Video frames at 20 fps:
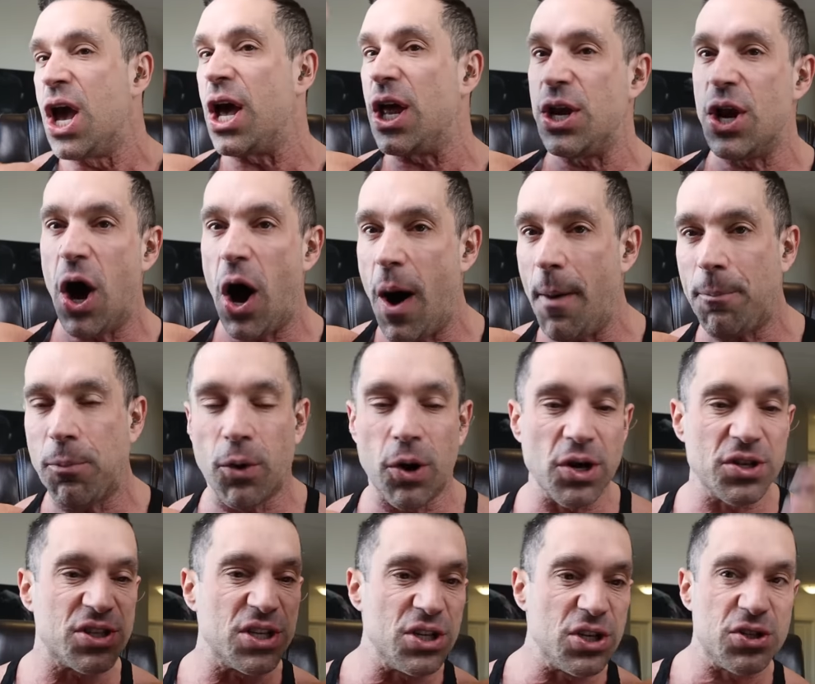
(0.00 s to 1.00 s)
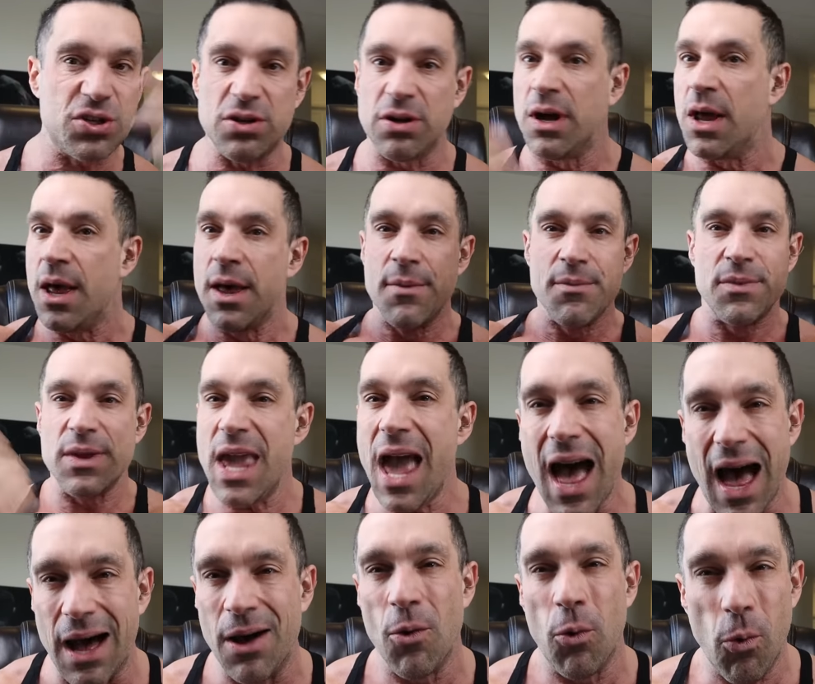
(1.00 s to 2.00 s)
and the upwards and the do.
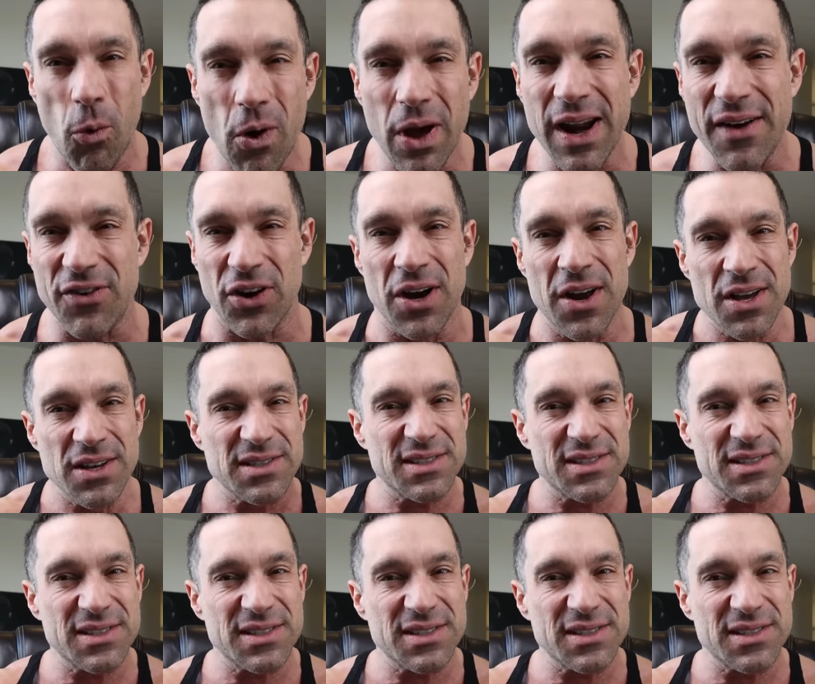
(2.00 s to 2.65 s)
Yeah, whatever.